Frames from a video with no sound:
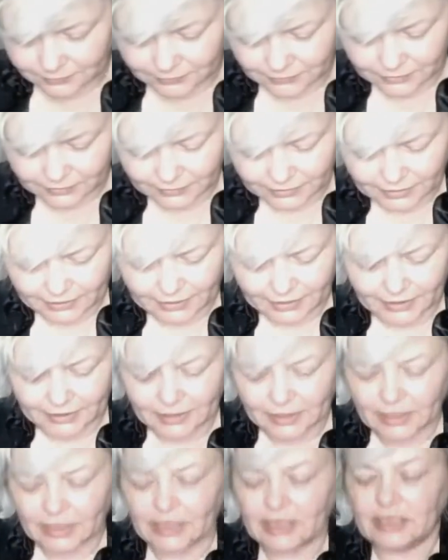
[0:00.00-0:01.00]
Okay,
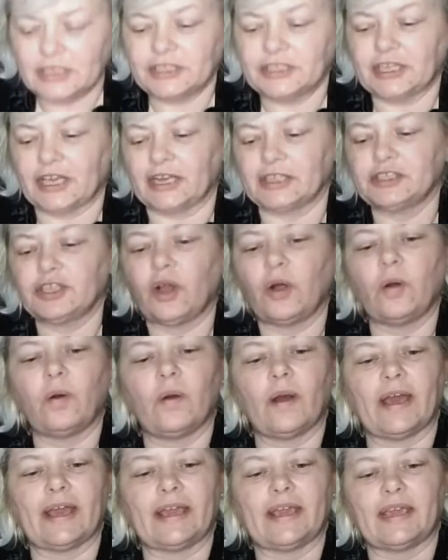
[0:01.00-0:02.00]
she got a
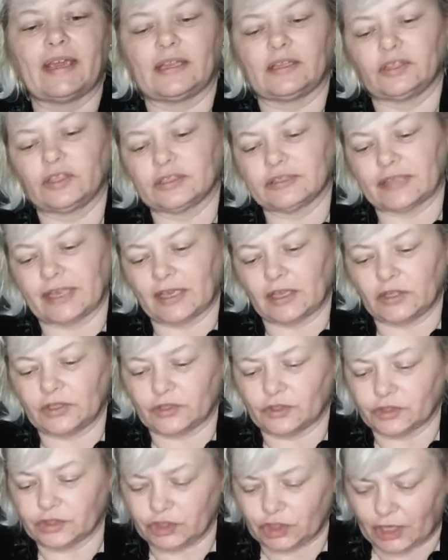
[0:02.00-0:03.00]
toy. It looks like a
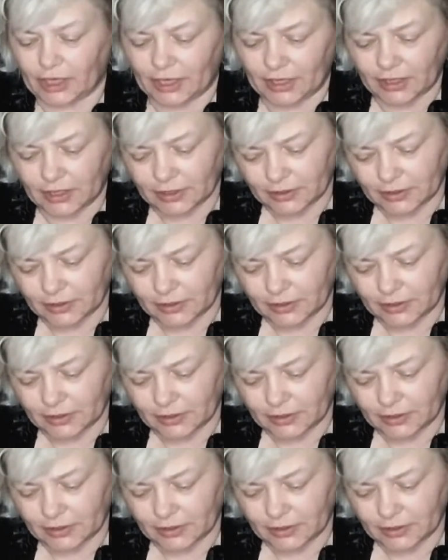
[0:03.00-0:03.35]
little jug.